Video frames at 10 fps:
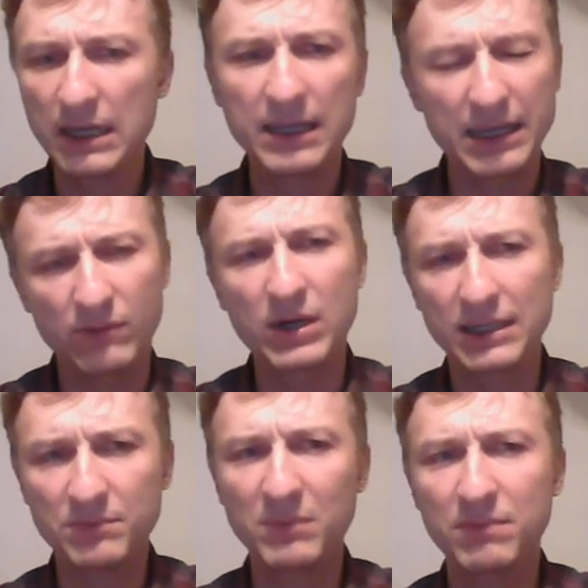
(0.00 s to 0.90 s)
Yeah,
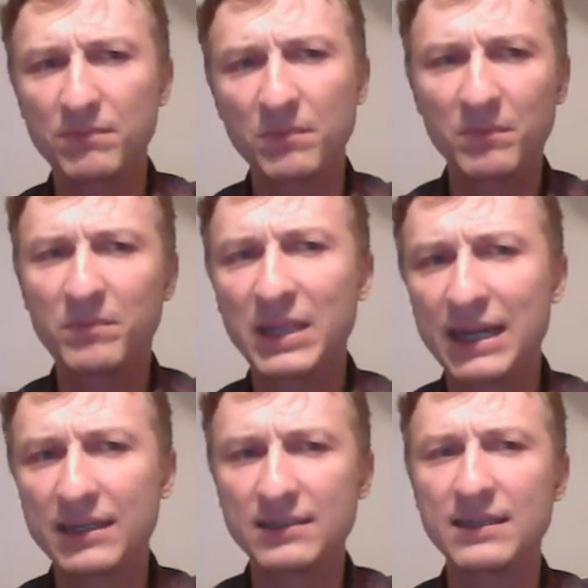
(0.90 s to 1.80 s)

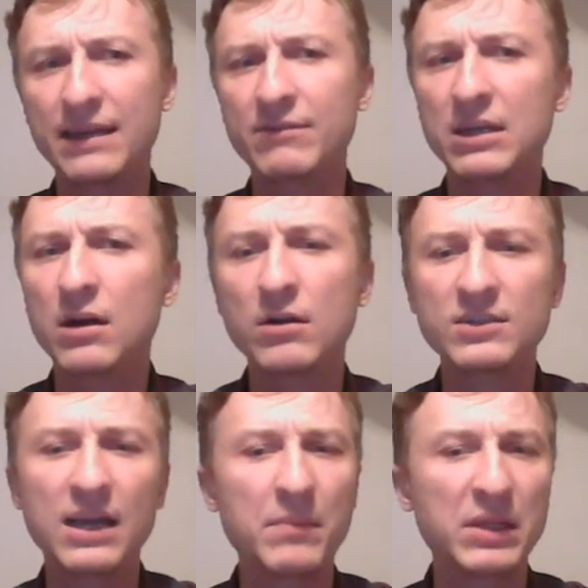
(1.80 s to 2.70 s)
black is having hard
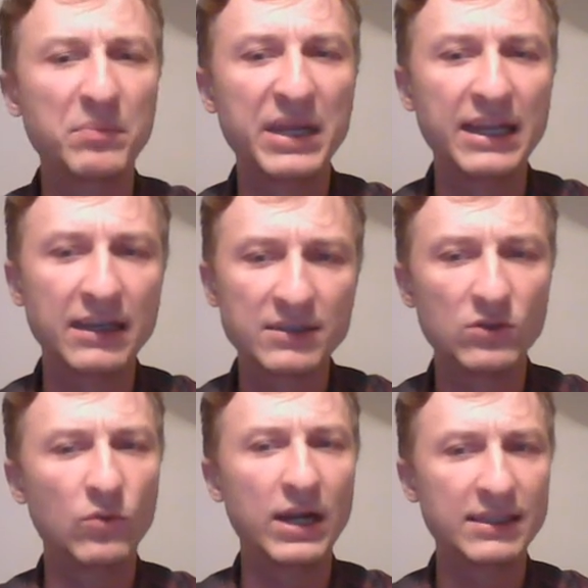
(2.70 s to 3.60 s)
time unpinning, so
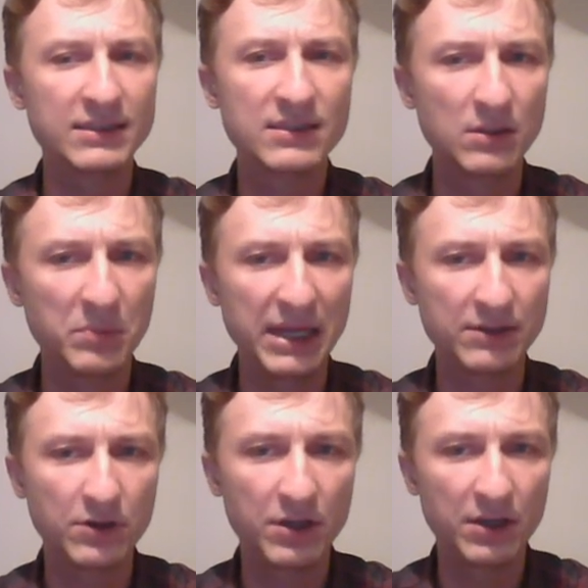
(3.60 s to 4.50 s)
white is still
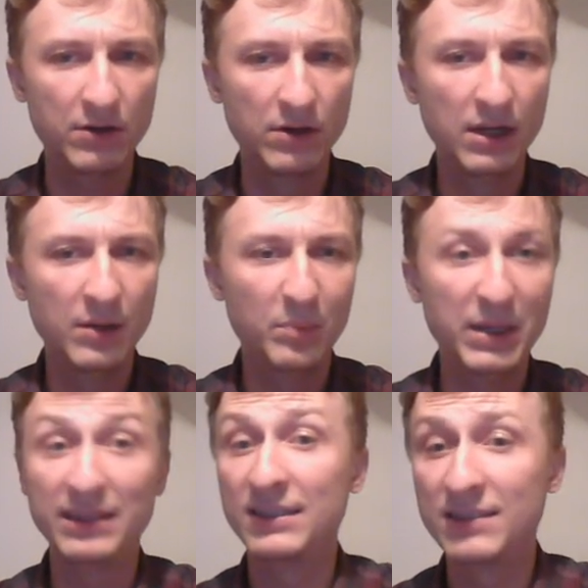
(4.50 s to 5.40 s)
better here.
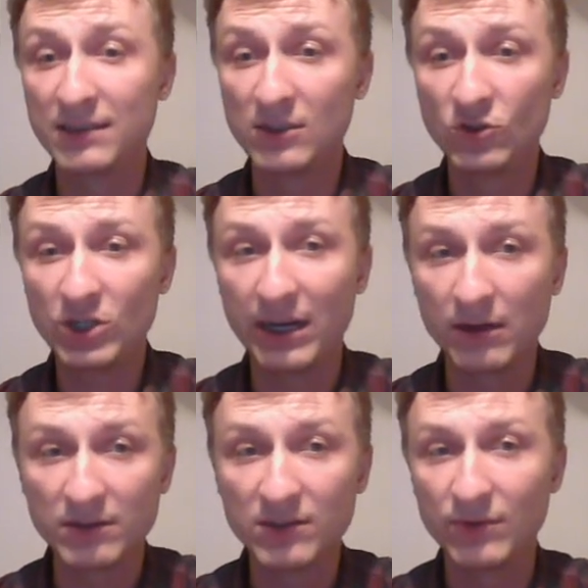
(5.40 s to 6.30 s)
But this isn't
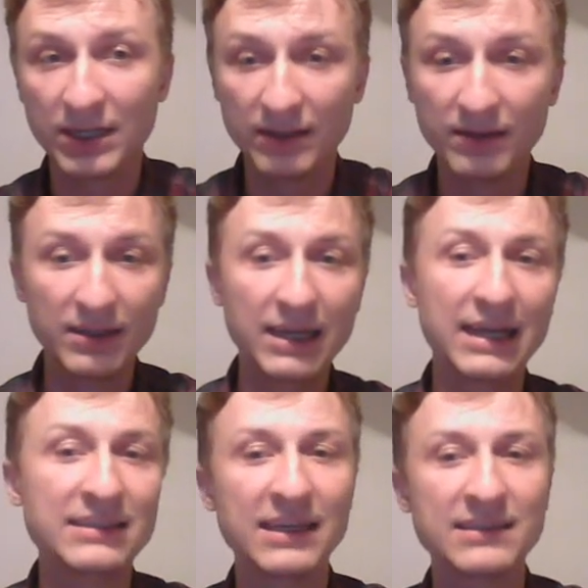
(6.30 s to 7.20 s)
checkers. We can
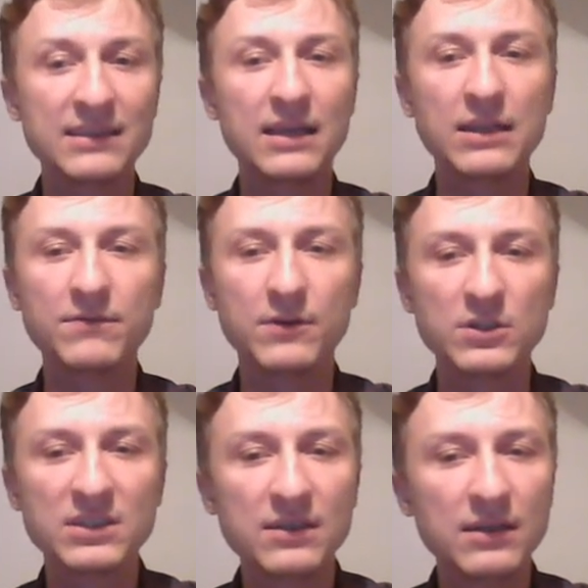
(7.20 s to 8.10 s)
attack the knight
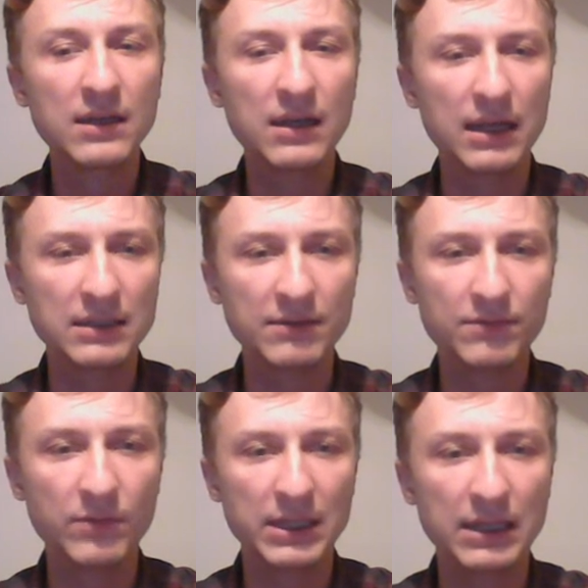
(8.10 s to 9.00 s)
first. And
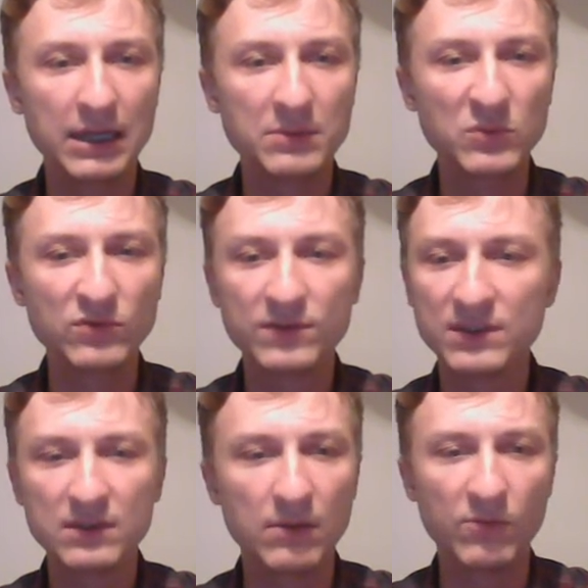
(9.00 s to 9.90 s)
if when knight moves
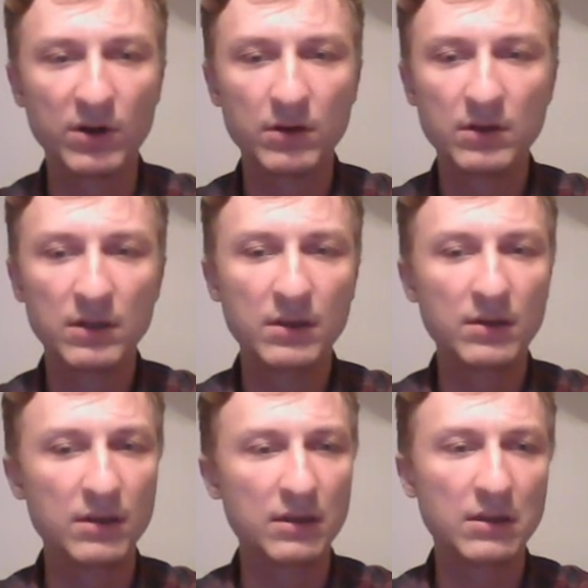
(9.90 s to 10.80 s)
somewhere,
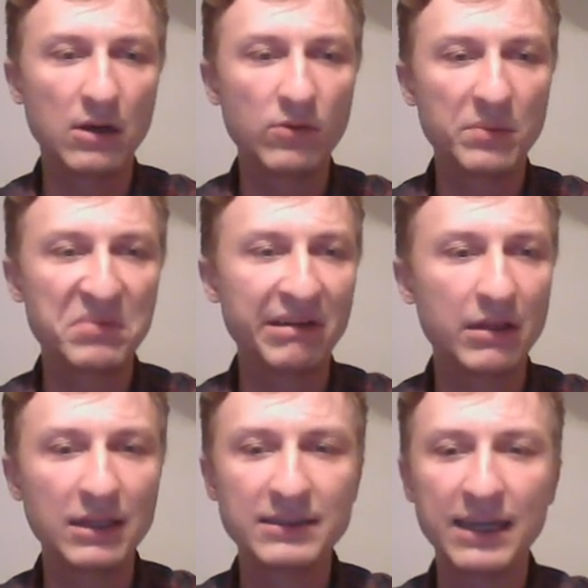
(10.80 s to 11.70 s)
and now
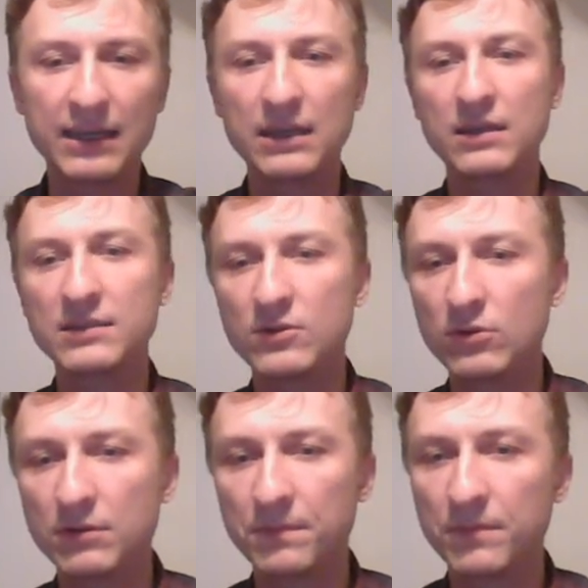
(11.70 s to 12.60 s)
apparently taking is
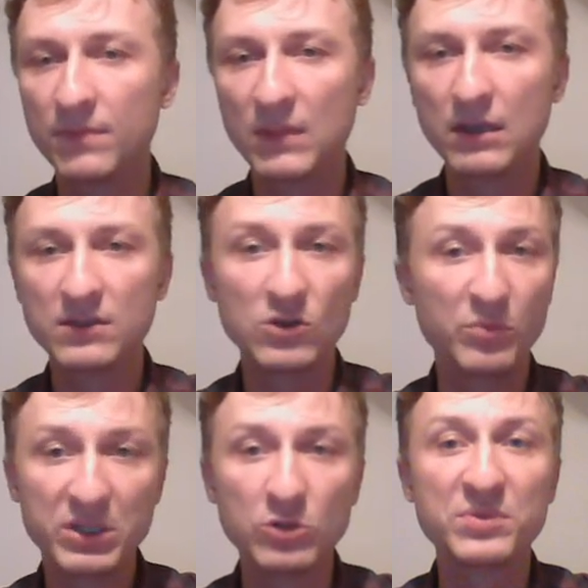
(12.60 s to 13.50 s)
good. So
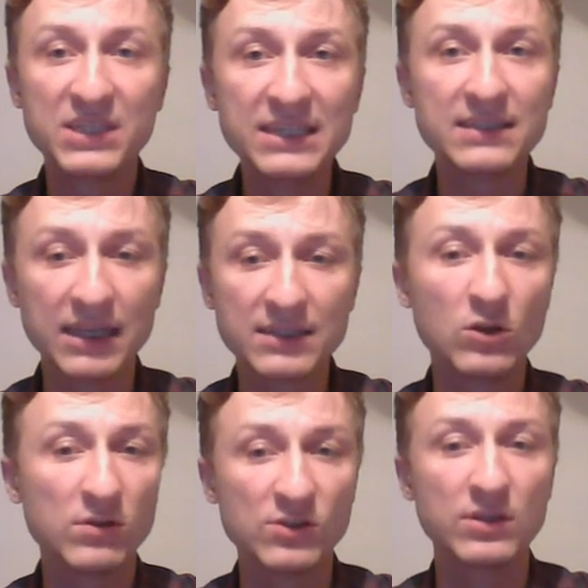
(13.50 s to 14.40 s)
bishop c6
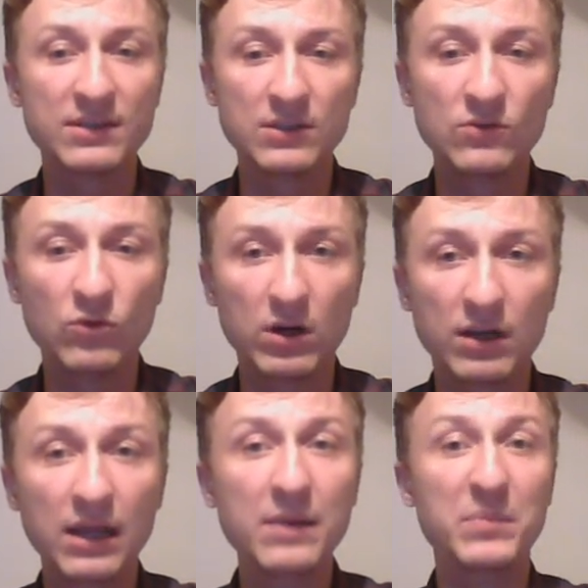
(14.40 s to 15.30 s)
also doesn't work.
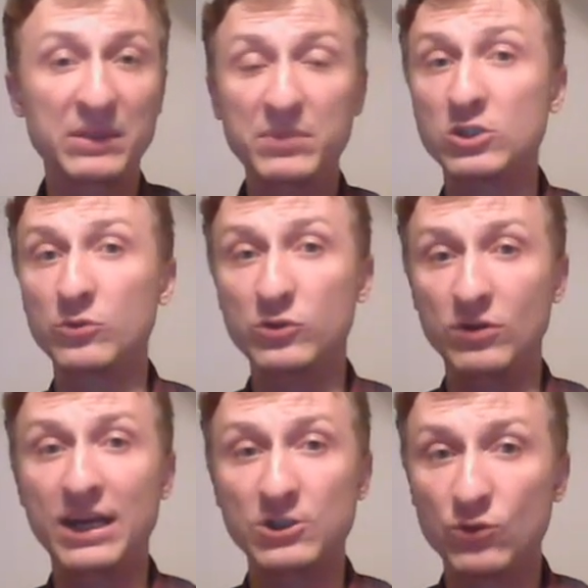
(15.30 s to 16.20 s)
But bishop to
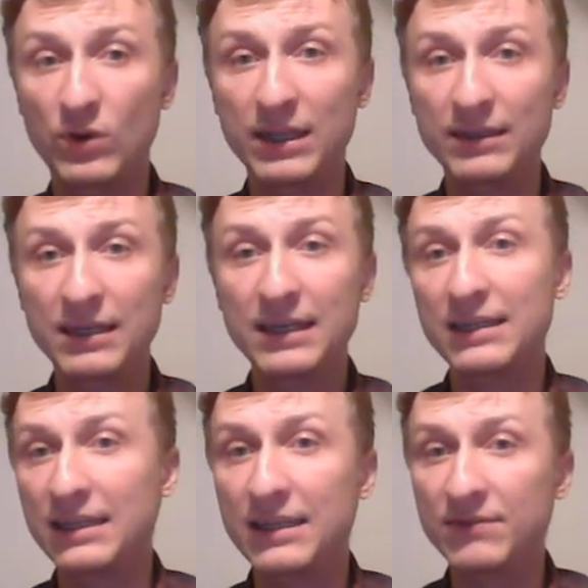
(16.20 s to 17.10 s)

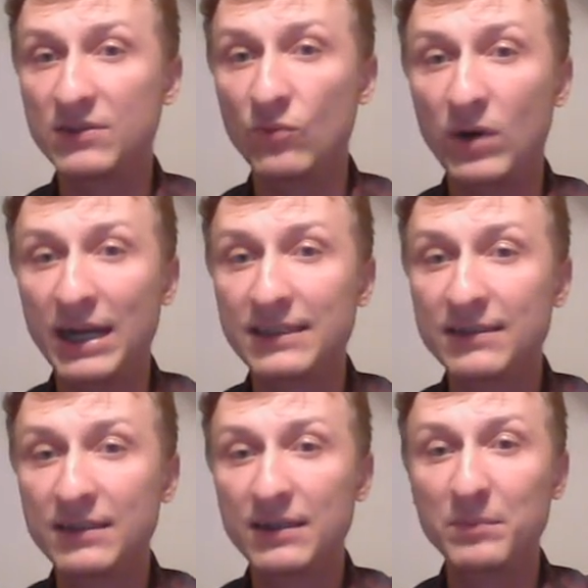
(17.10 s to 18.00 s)
h1 gives white
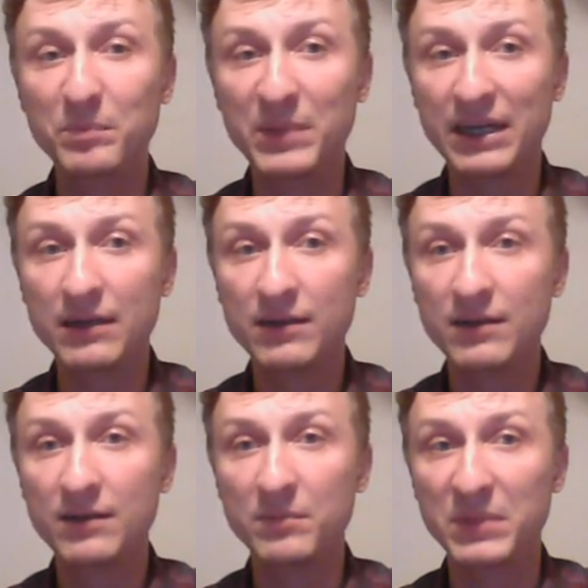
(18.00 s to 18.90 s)
big
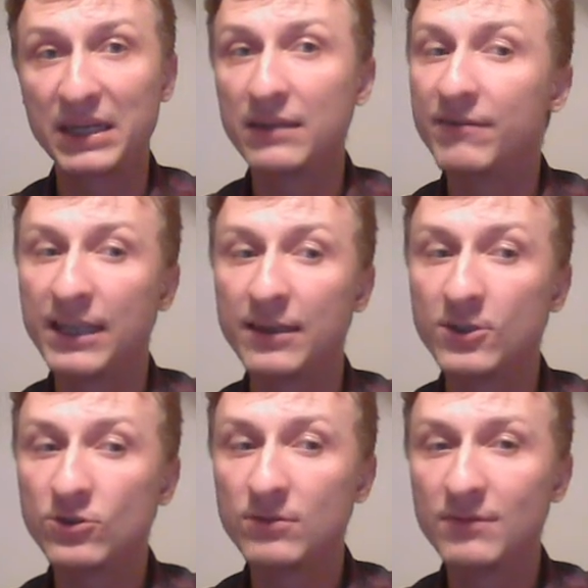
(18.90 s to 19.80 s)

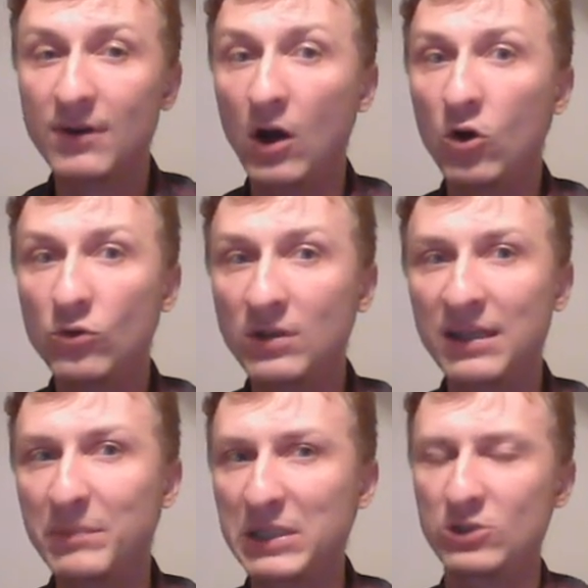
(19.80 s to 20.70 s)
advantage.
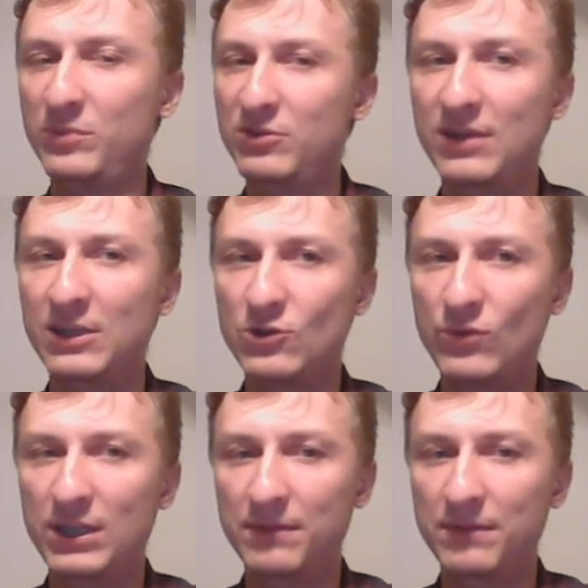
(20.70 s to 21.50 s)
Only bishop to h1.